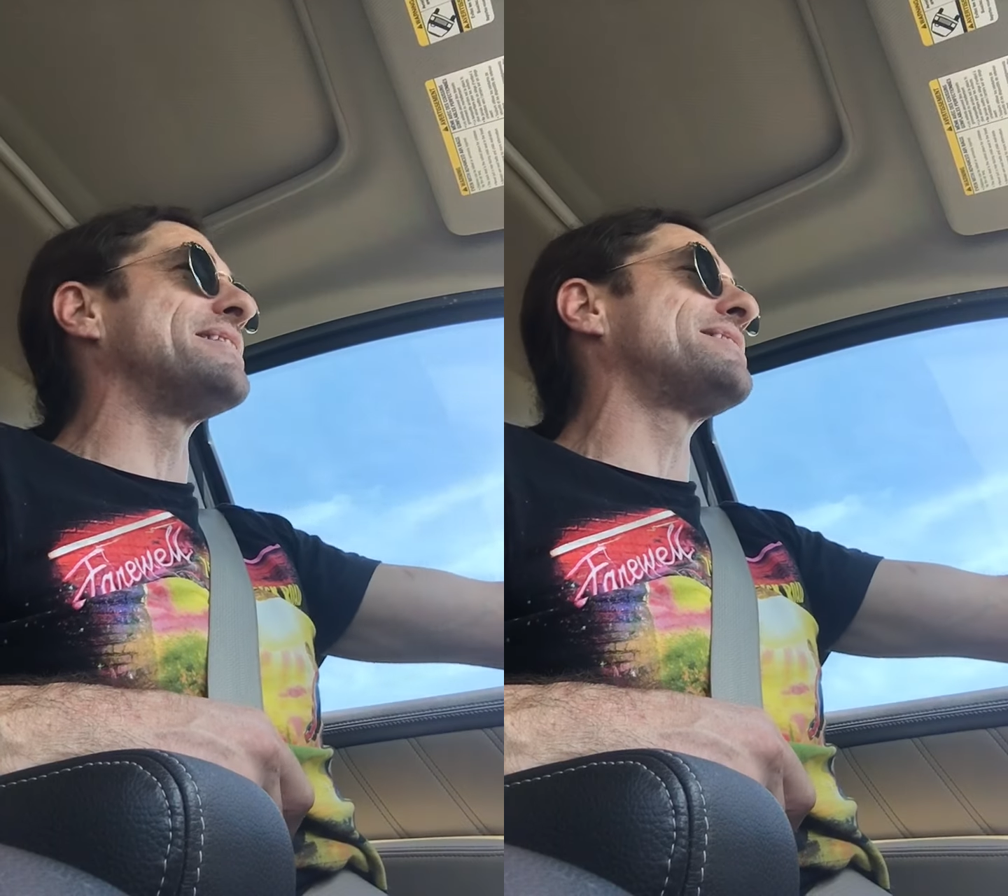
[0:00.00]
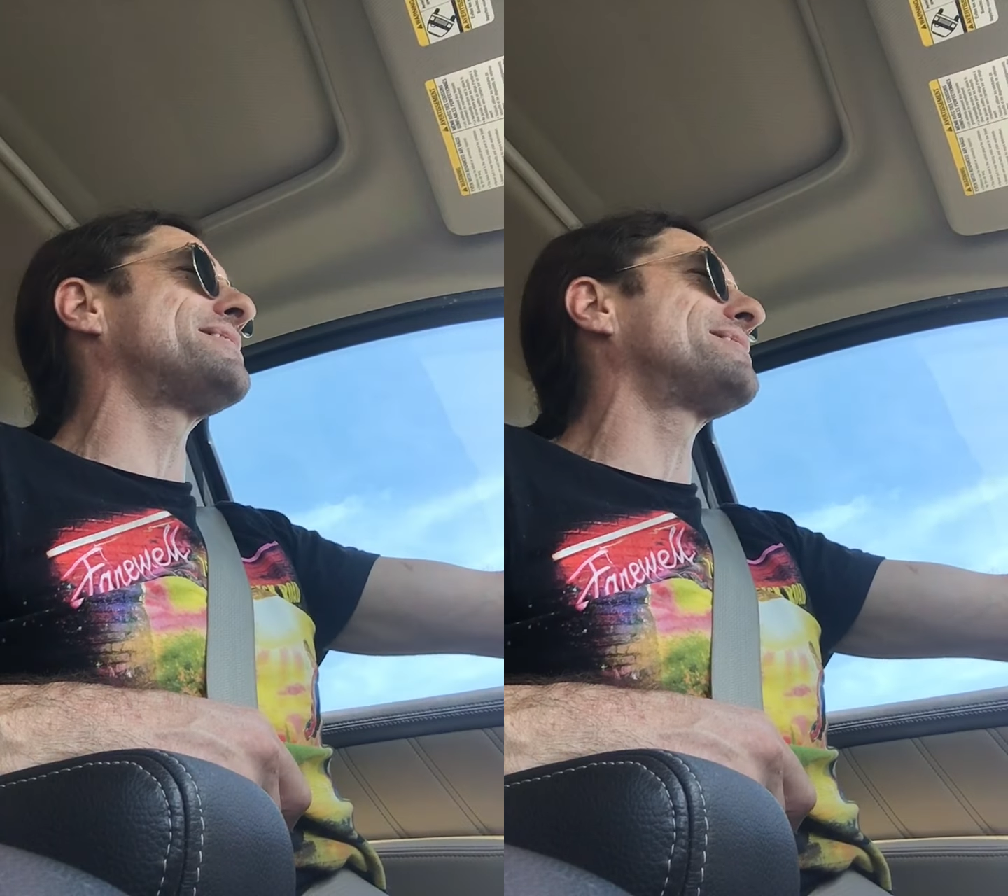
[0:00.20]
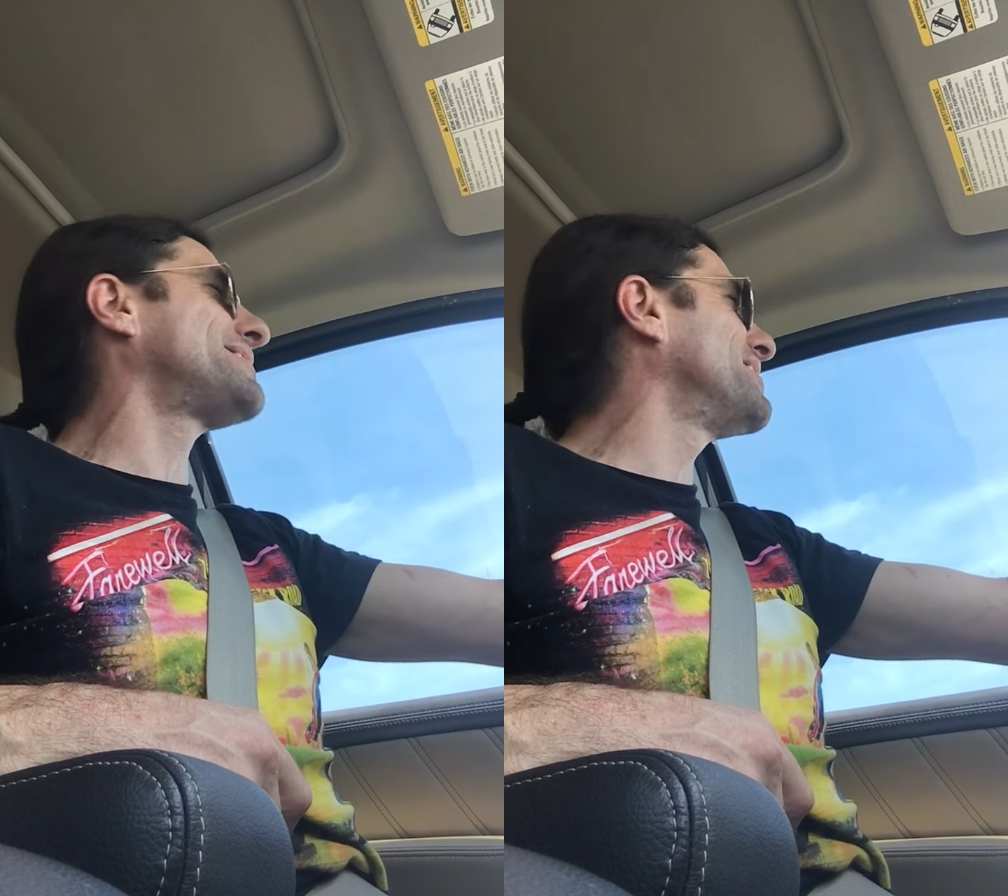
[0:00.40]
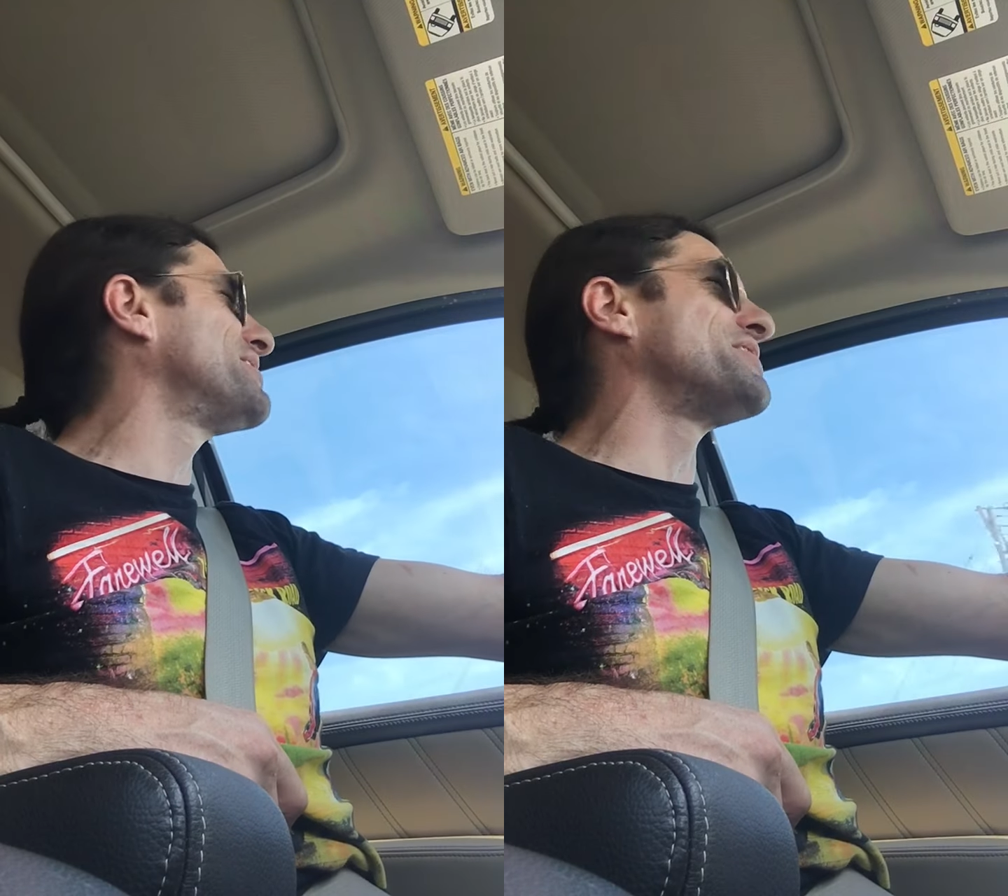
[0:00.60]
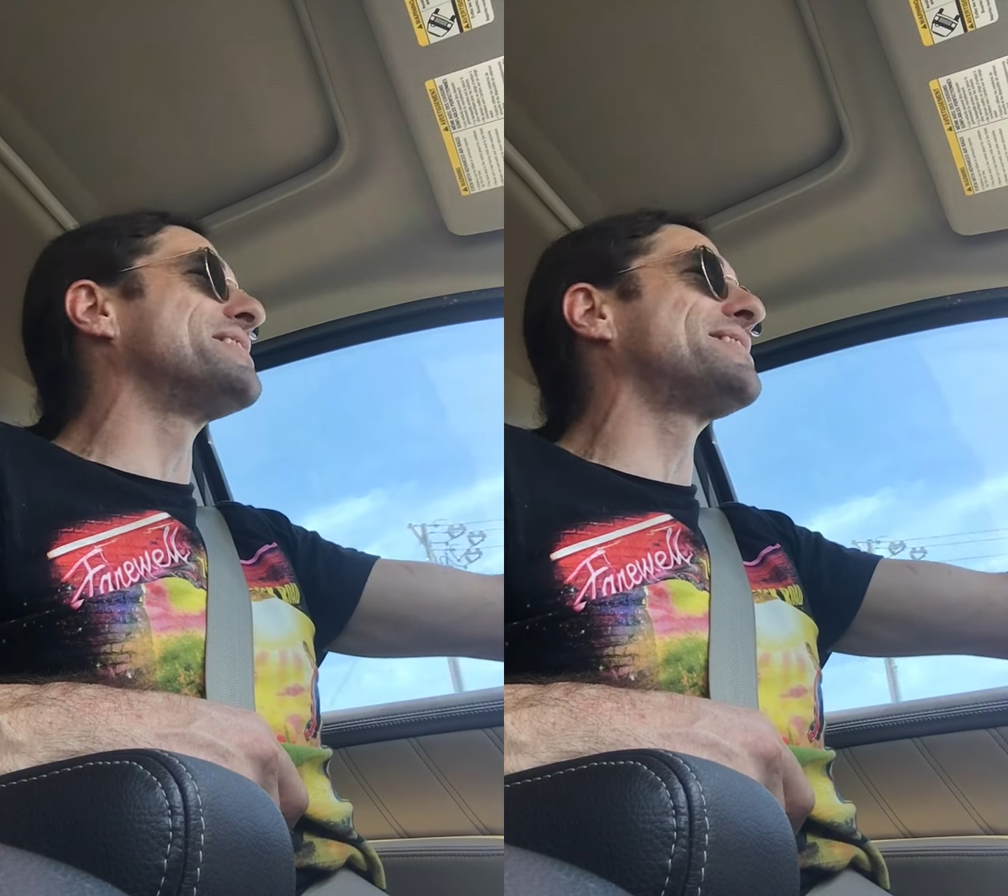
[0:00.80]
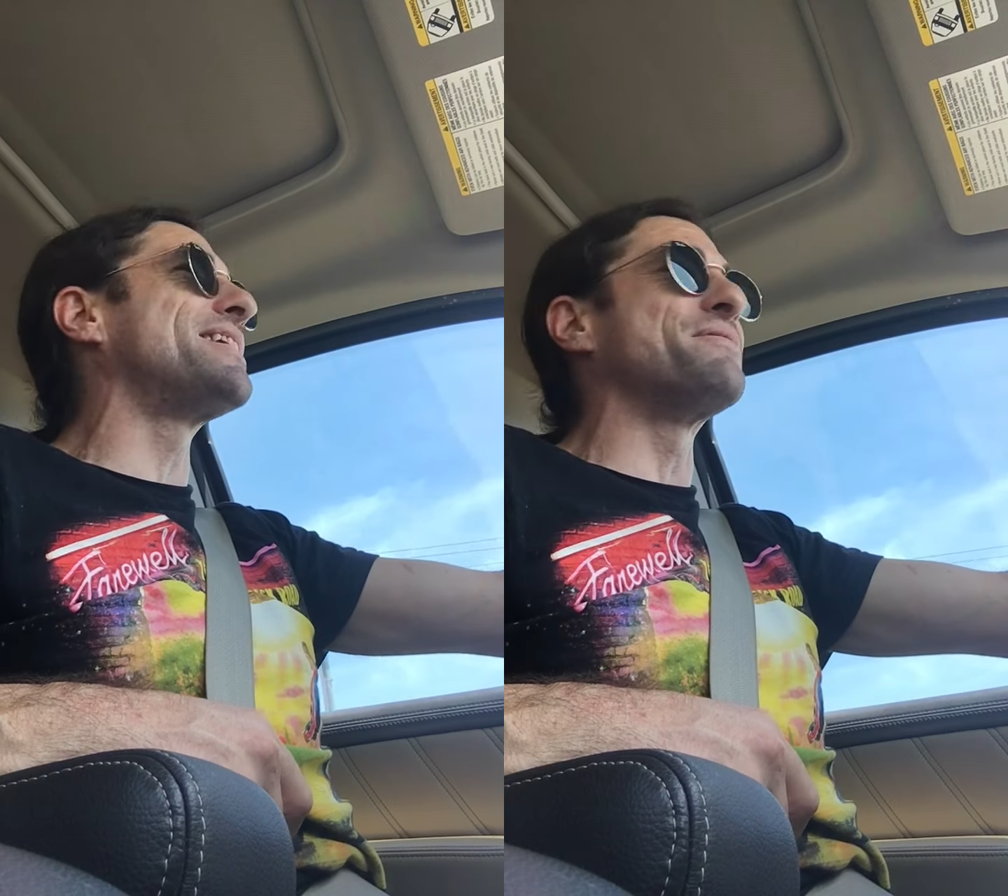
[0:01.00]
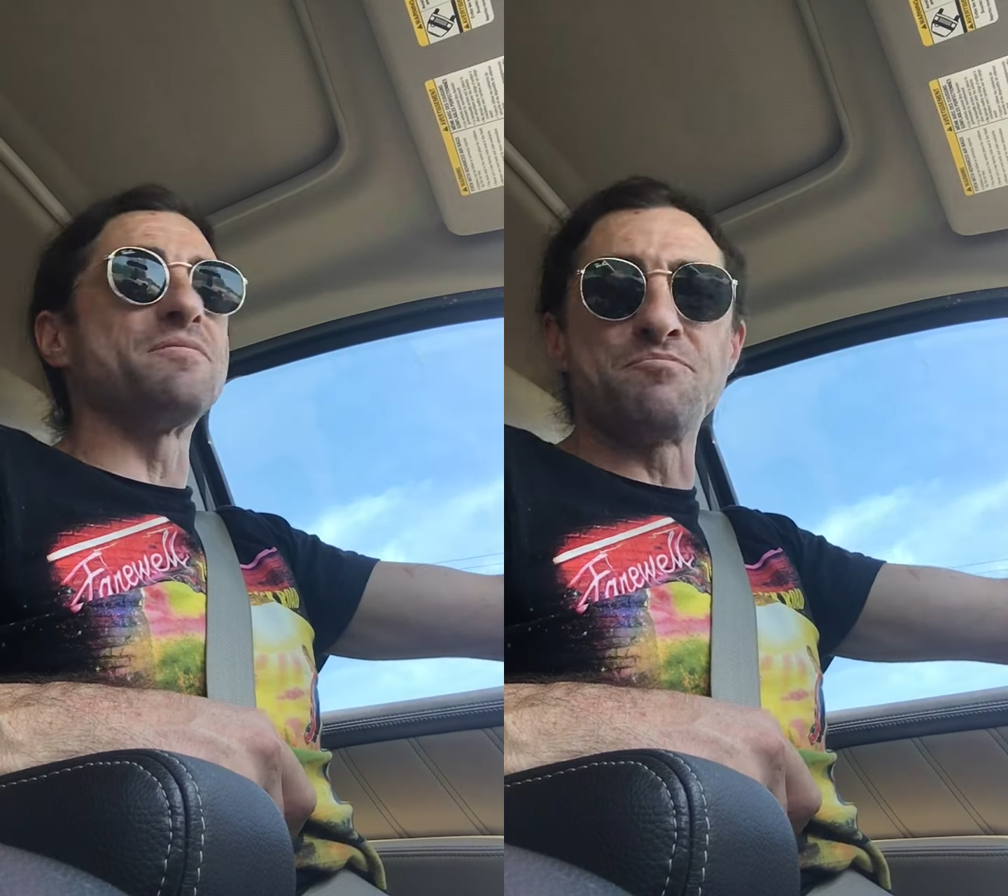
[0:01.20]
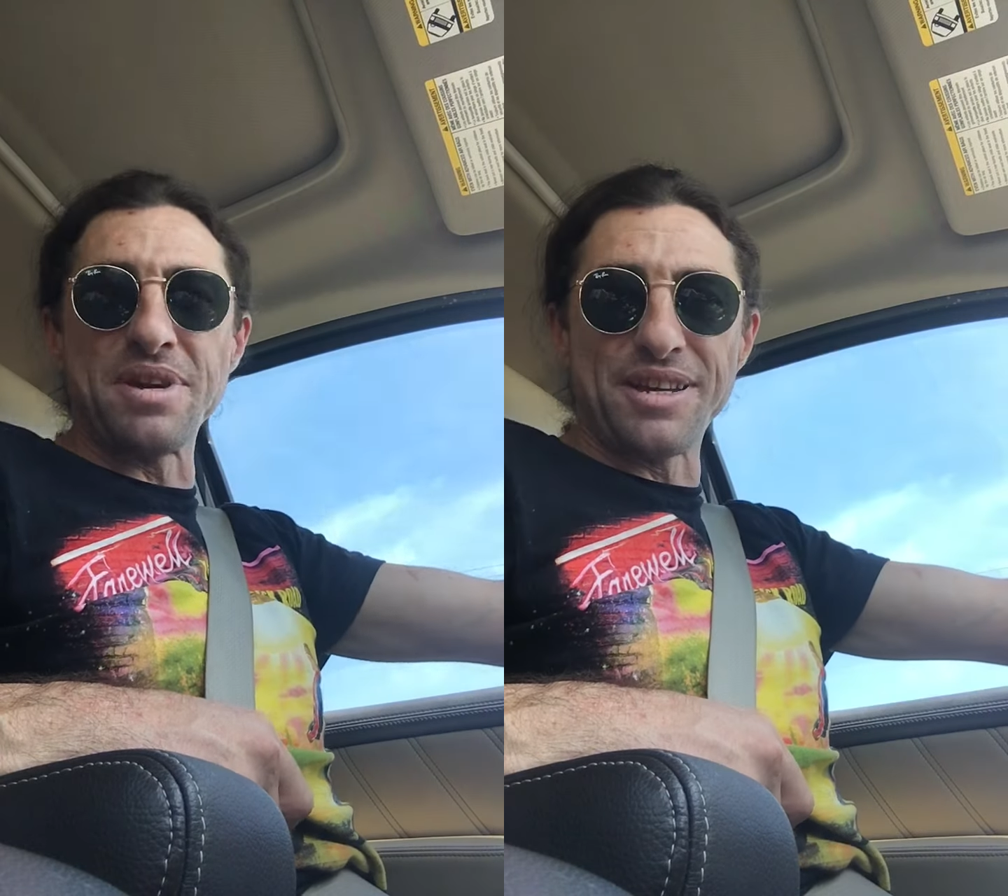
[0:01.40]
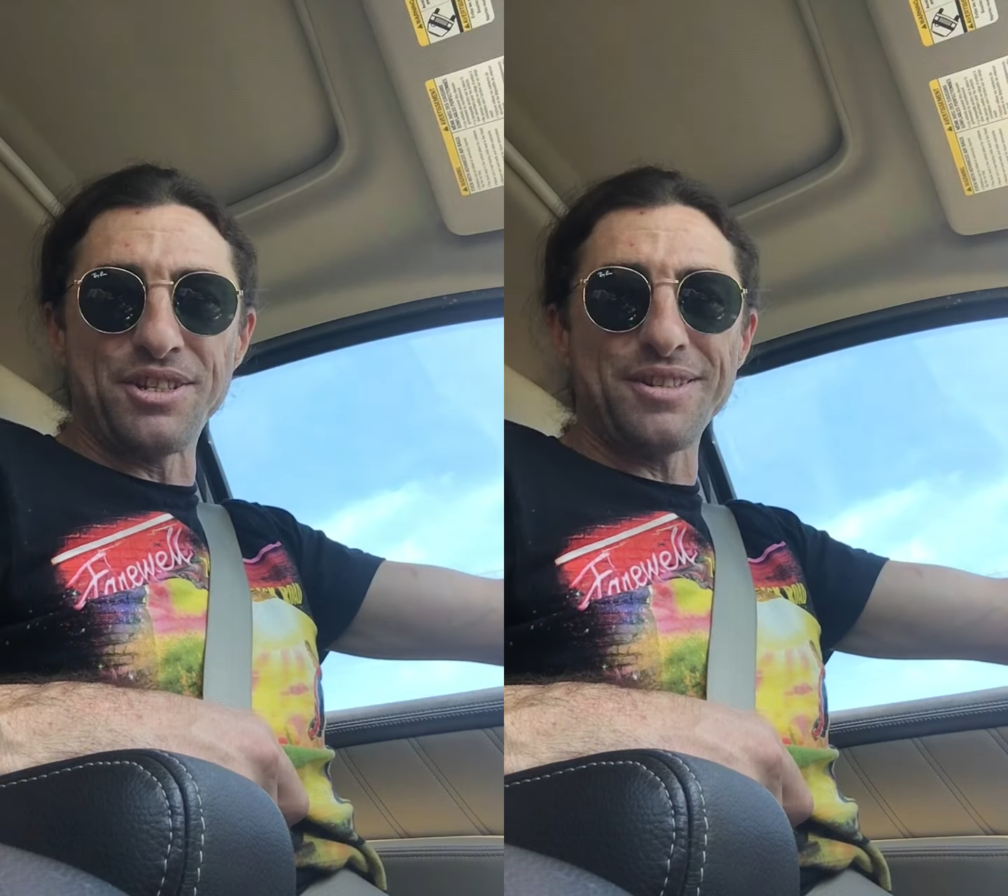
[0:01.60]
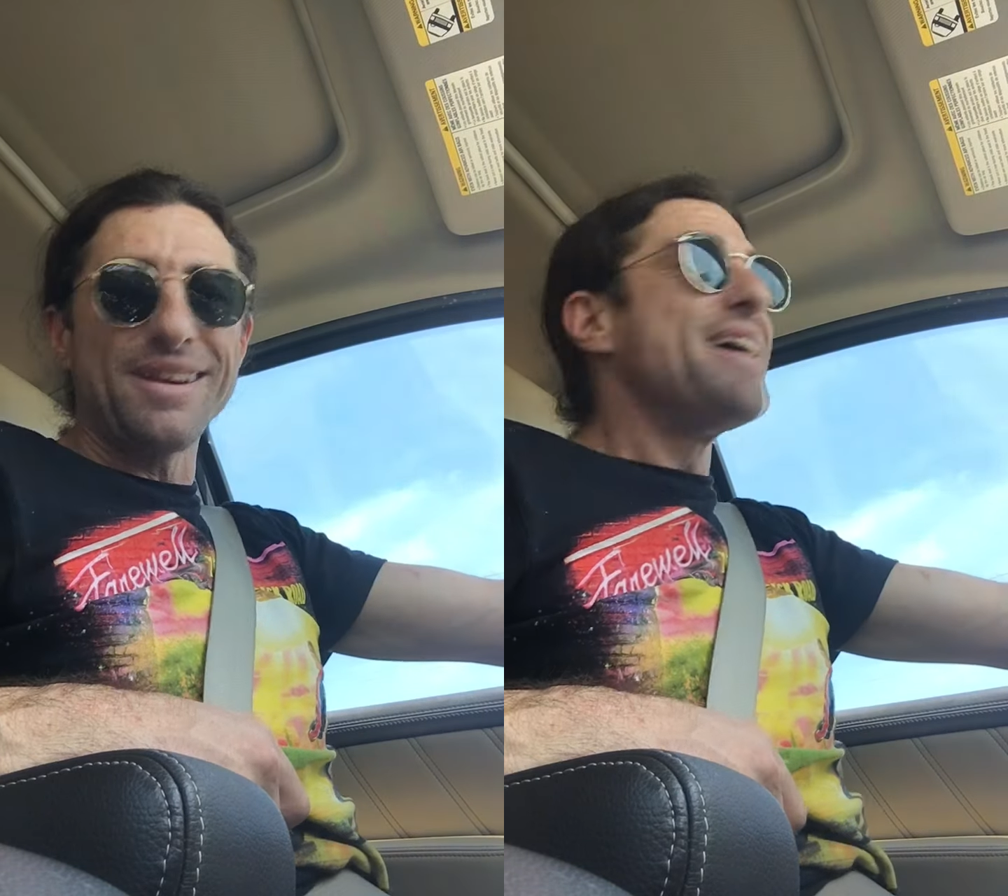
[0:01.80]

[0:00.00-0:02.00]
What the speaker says: insurgent son of a bitch.